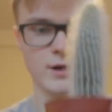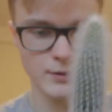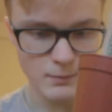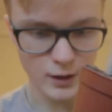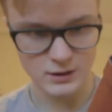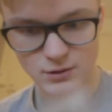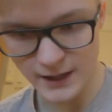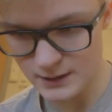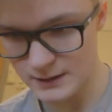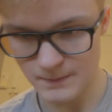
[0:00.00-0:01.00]
I'm just
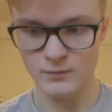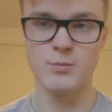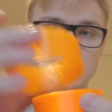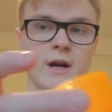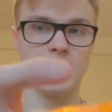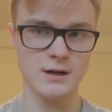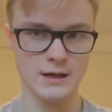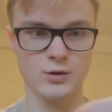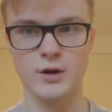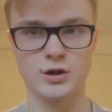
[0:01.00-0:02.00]
explaining that the 3D print
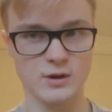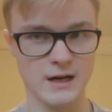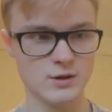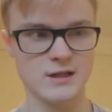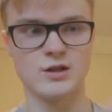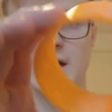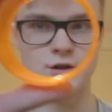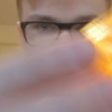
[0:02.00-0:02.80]
failed and why I think that